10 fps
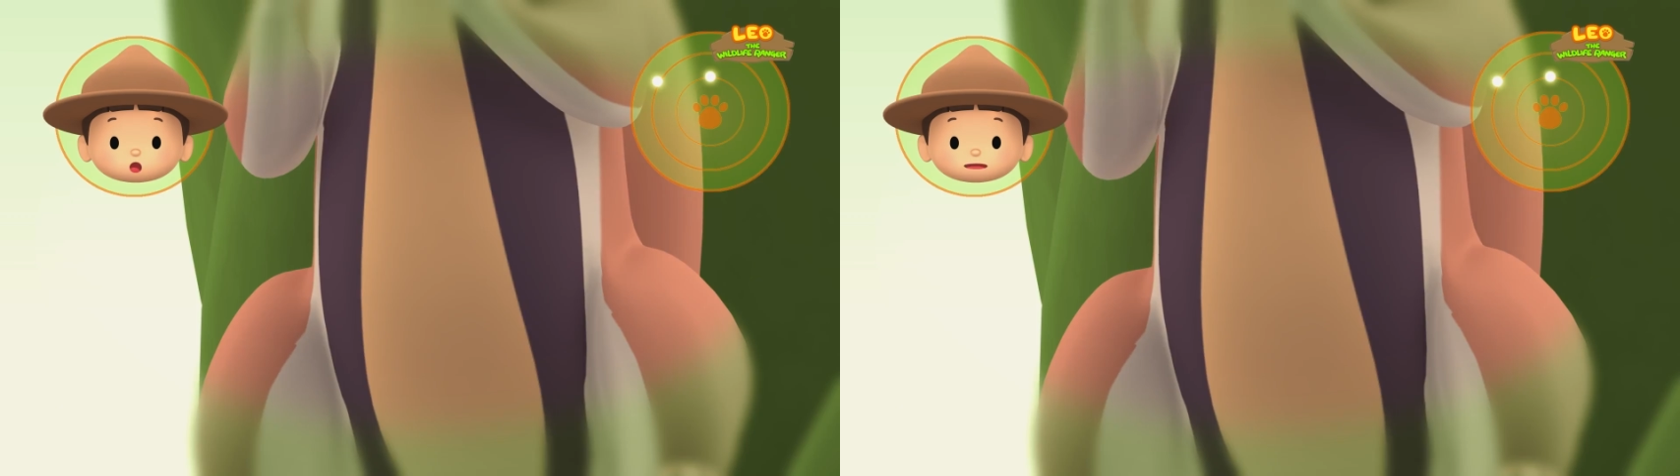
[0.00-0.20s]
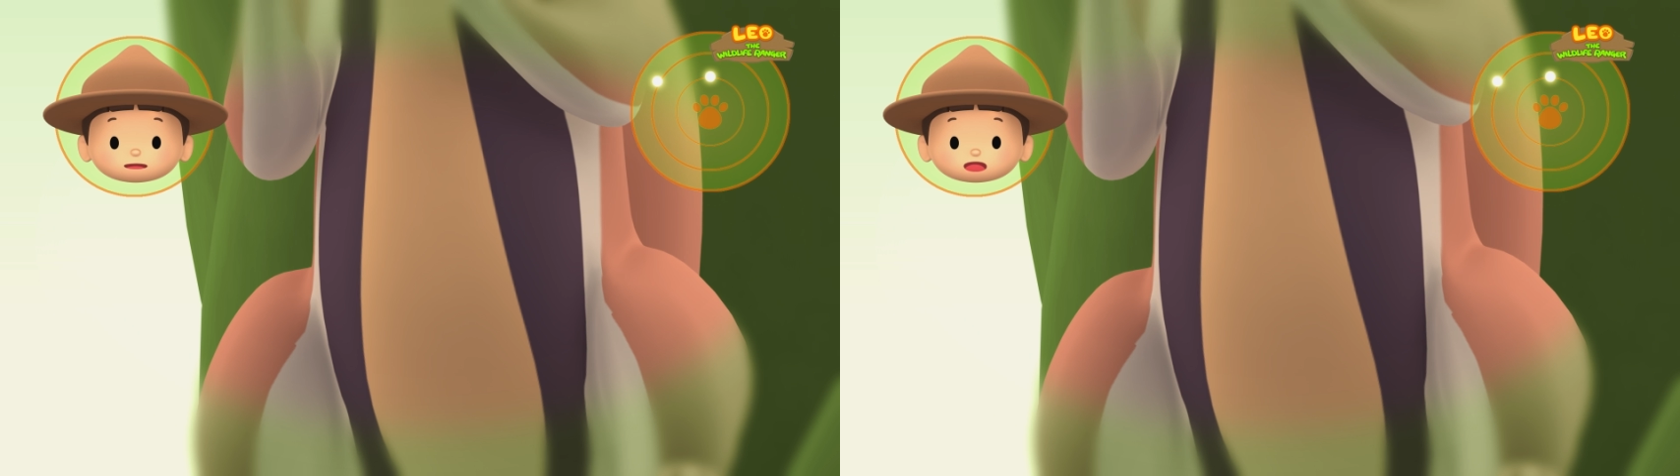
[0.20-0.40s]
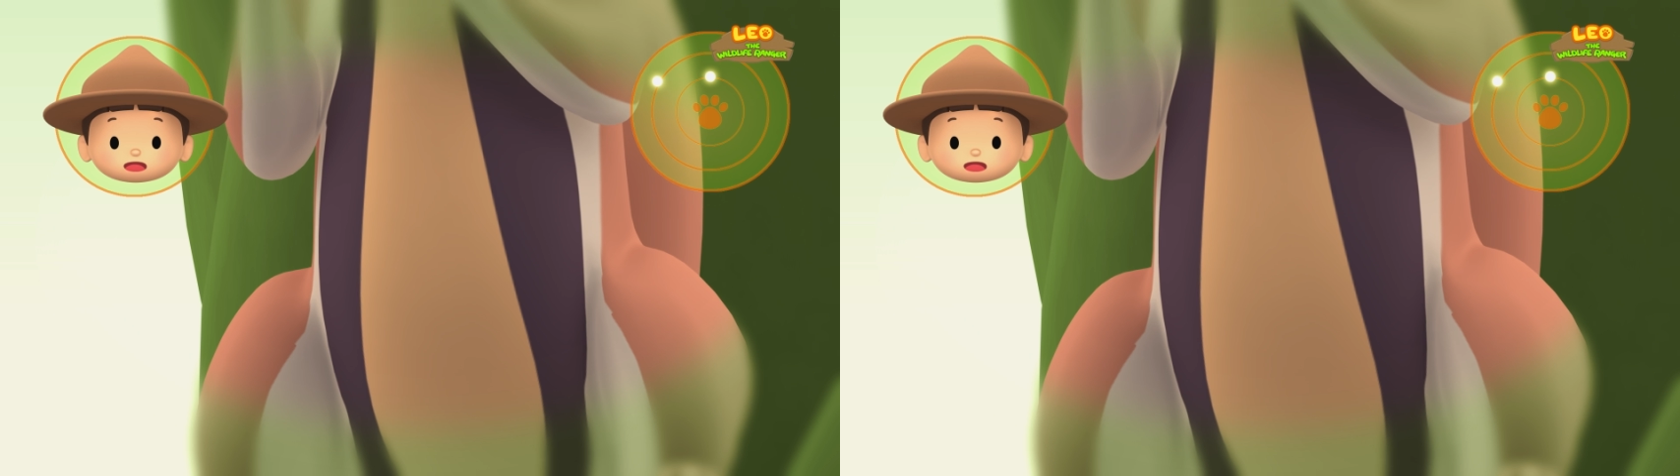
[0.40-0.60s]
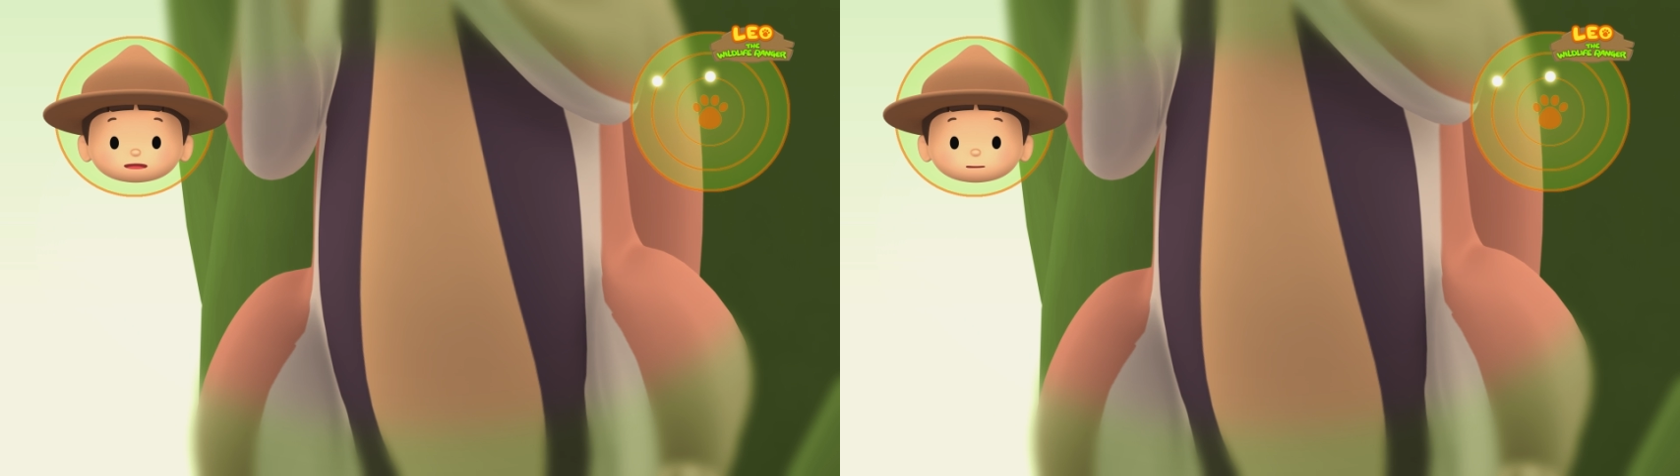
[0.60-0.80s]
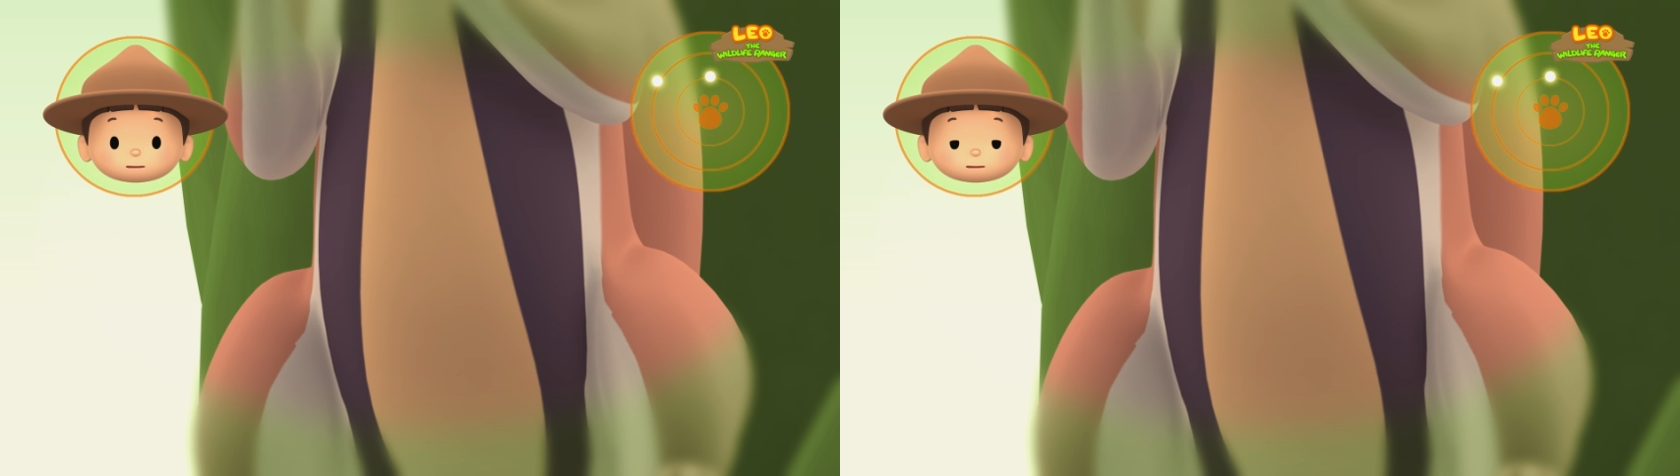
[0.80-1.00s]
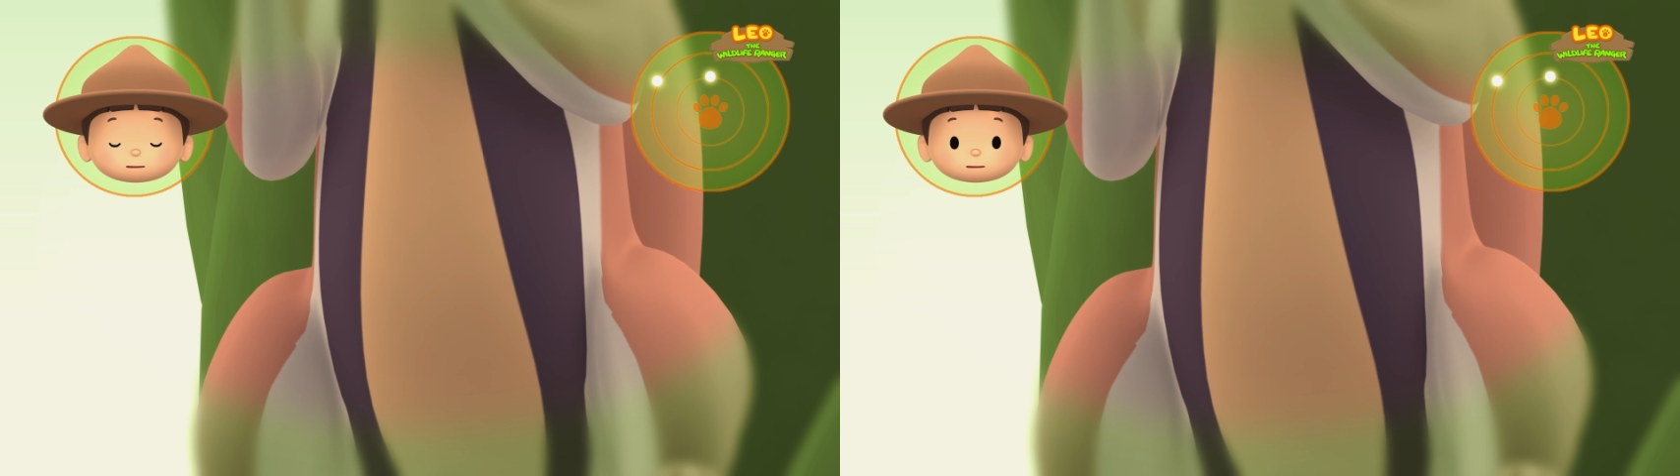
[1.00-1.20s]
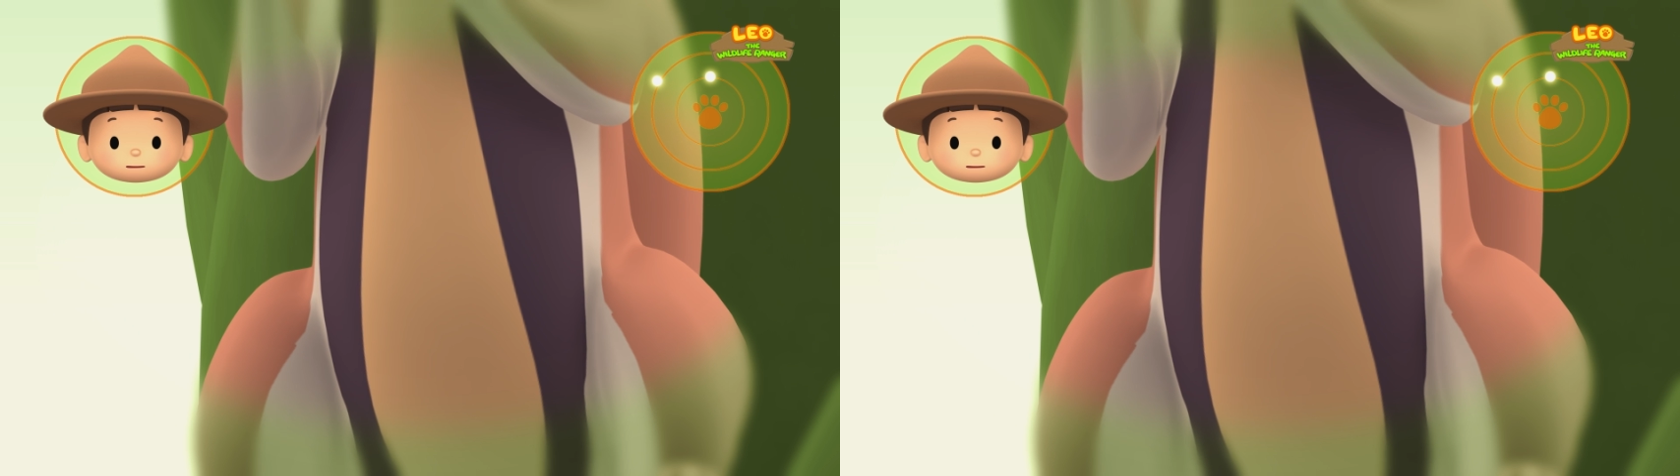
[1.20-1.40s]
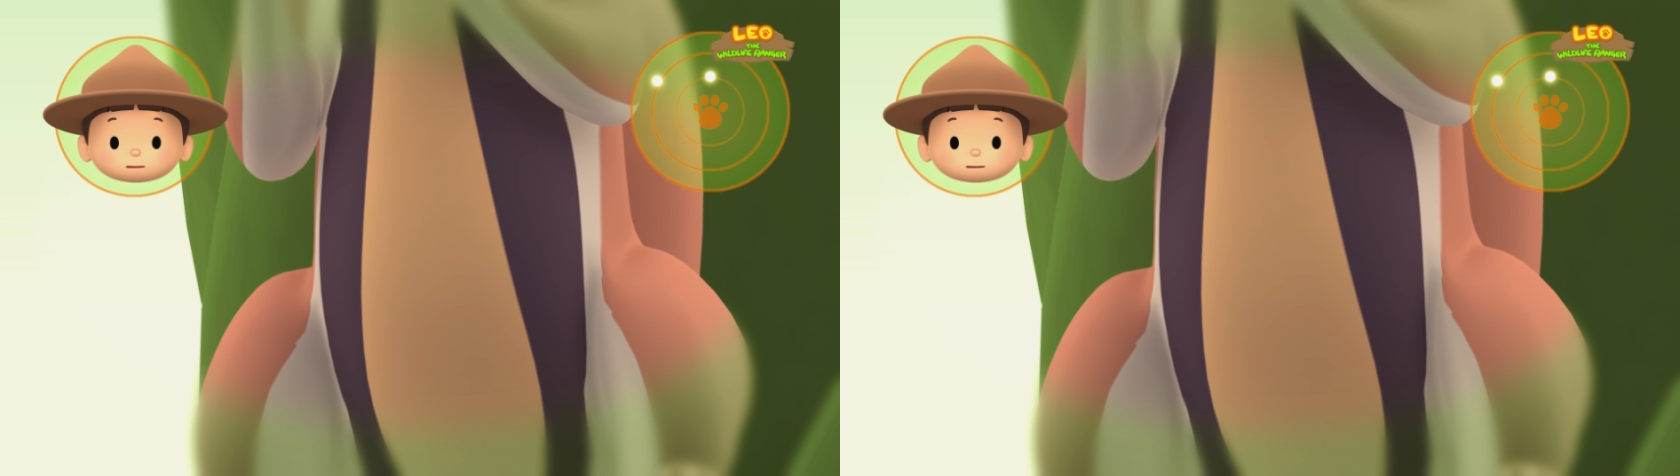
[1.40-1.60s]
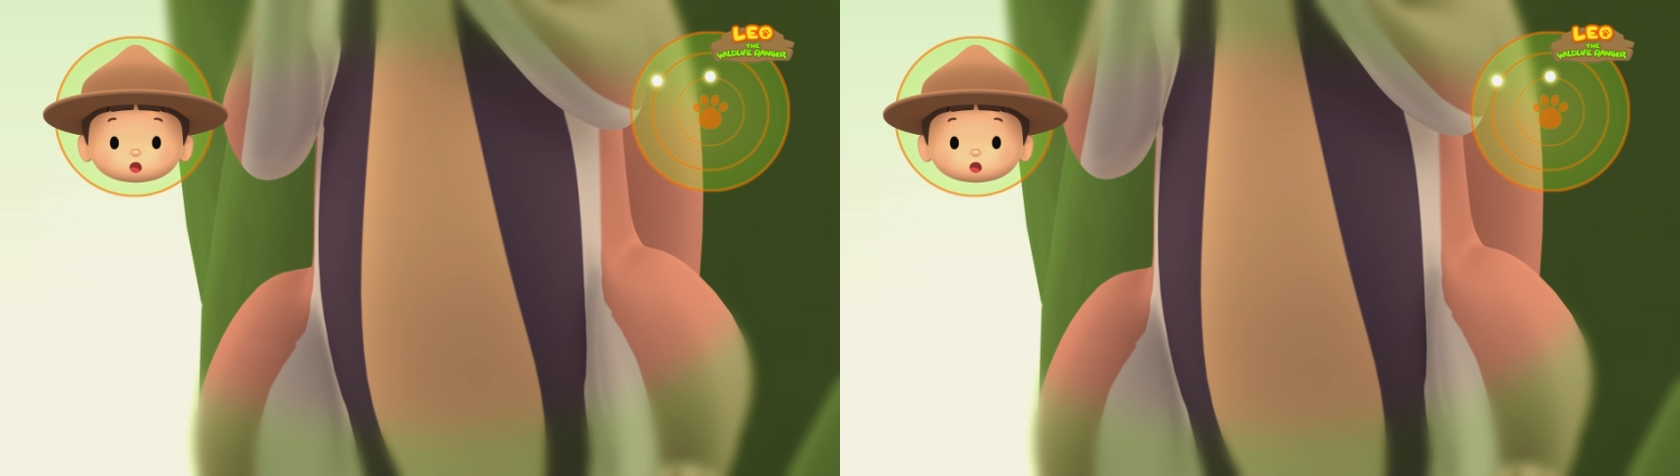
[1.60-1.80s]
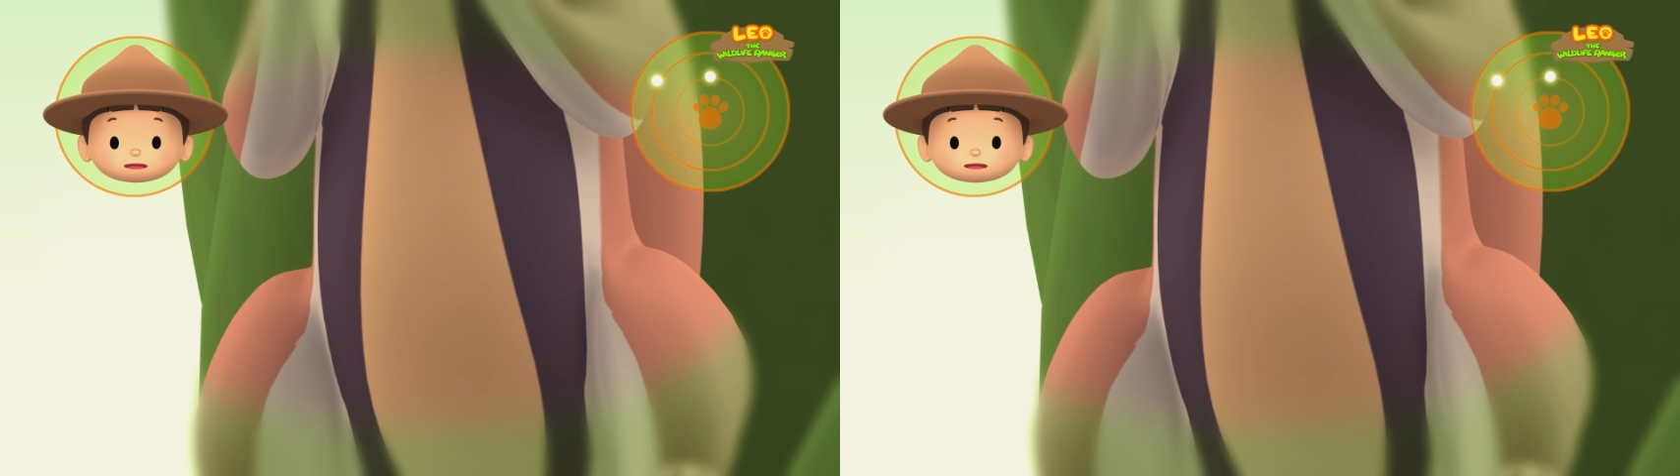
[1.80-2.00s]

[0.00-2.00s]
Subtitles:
What's this? Those